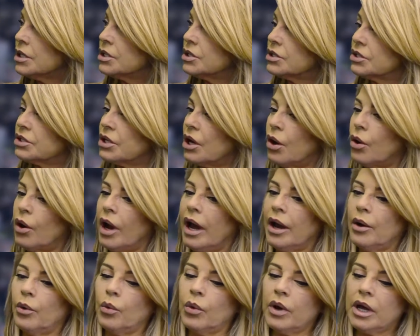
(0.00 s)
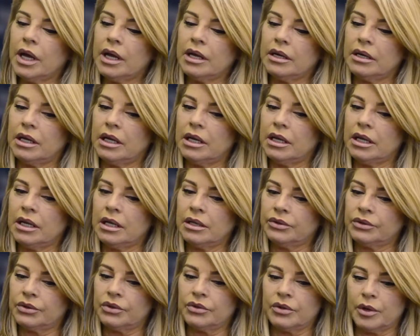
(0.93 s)
So I went
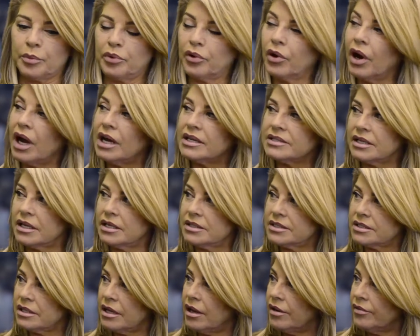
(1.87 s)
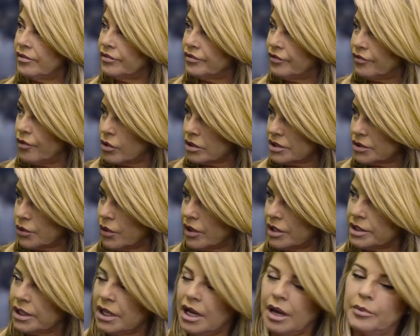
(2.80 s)
through the process of Foursquare
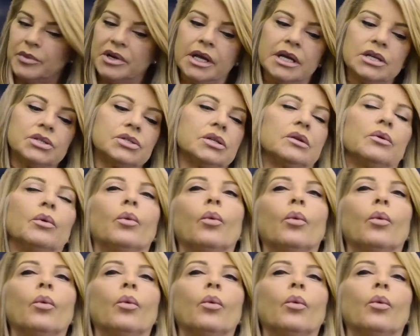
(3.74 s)
denomination.